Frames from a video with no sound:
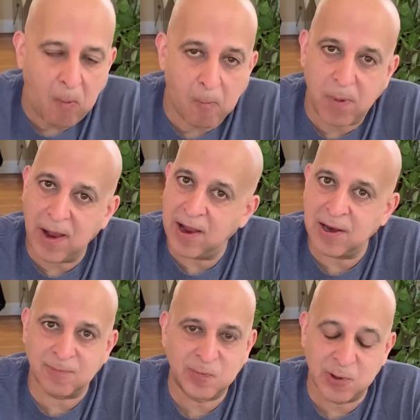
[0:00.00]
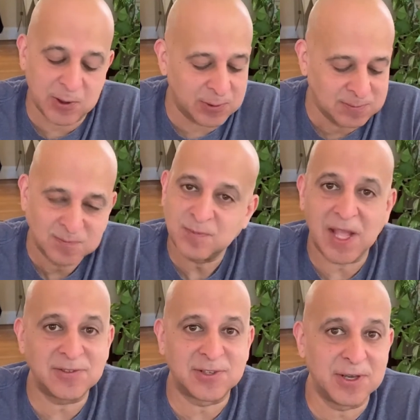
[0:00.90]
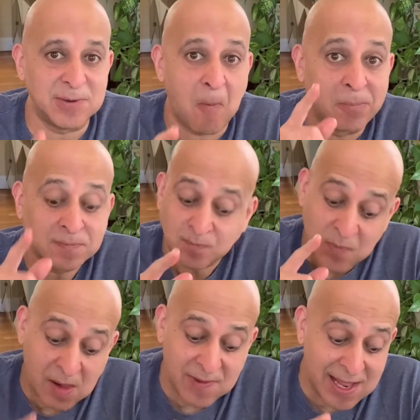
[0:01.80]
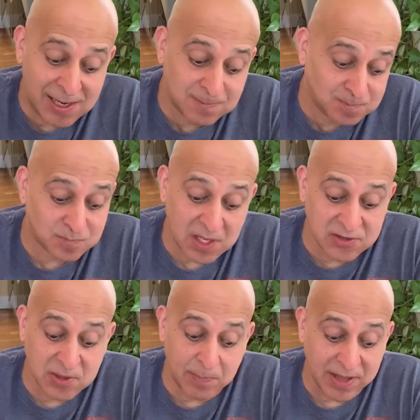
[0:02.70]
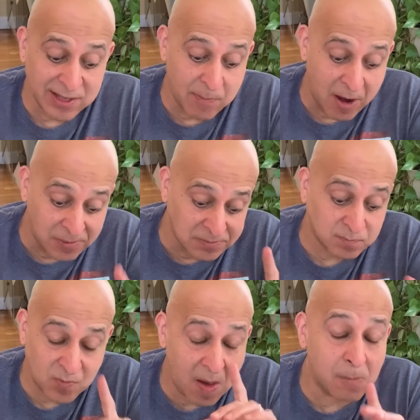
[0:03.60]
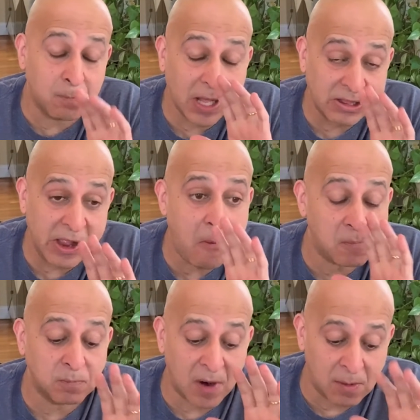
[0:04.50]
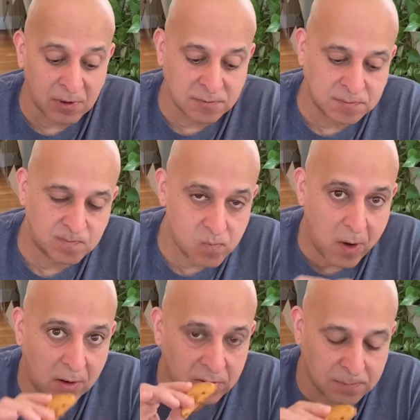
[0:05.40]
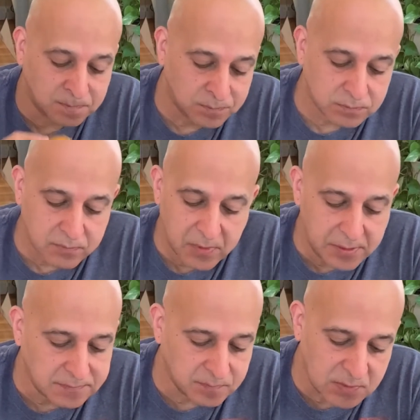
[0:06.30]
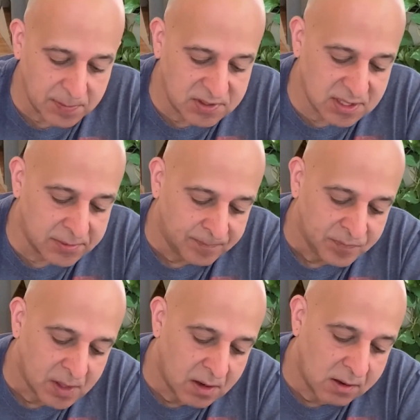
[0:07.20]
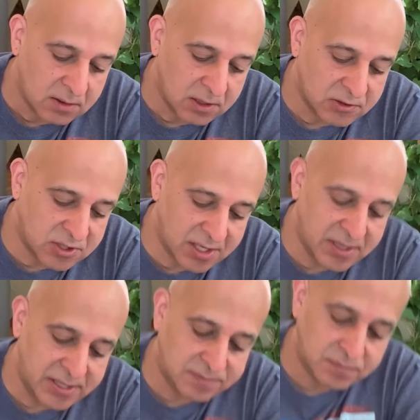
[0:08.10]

Man, dude, that's good. Now that is a belly bomber. A belly bomber. Hold on. Let me see. A little chutney.